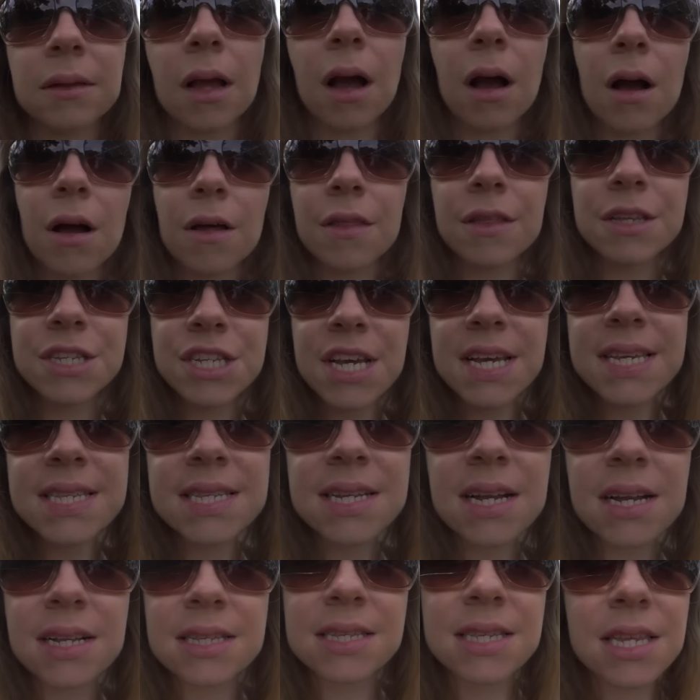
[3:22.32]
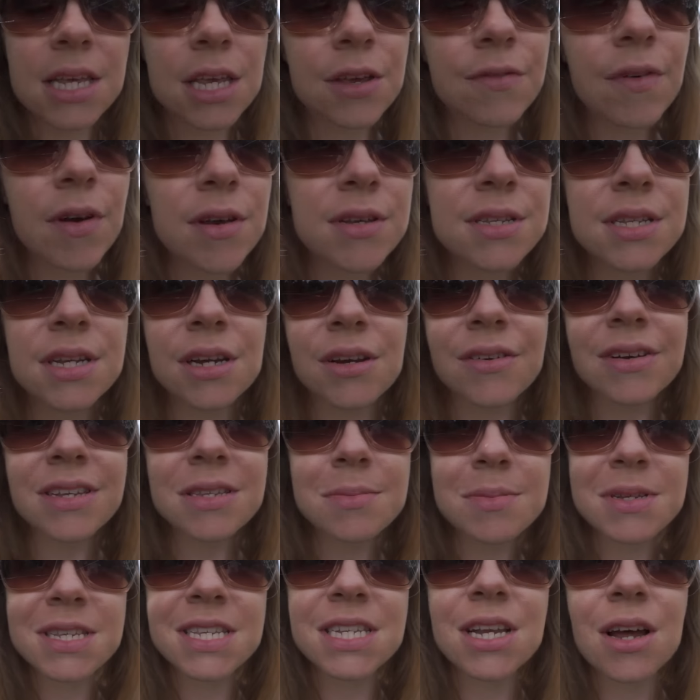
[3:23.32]
are the chestnuts that you roast at
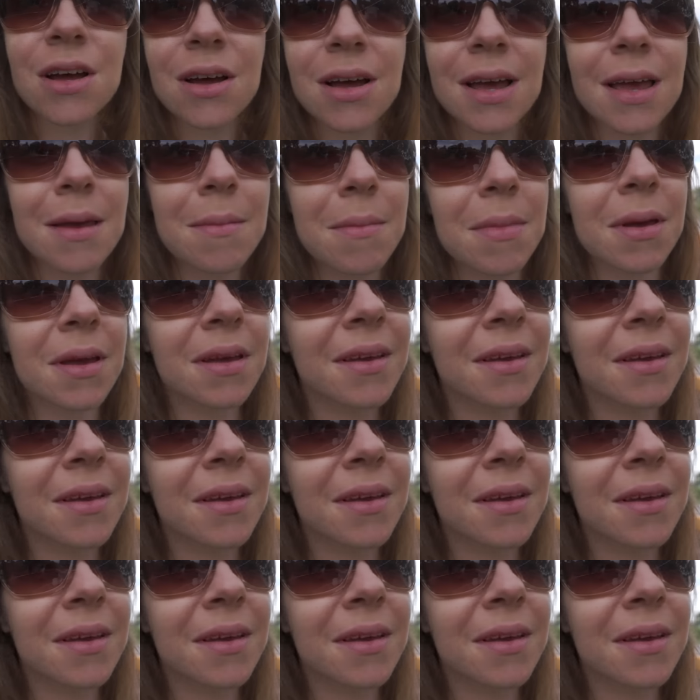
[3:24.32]
Christmas time.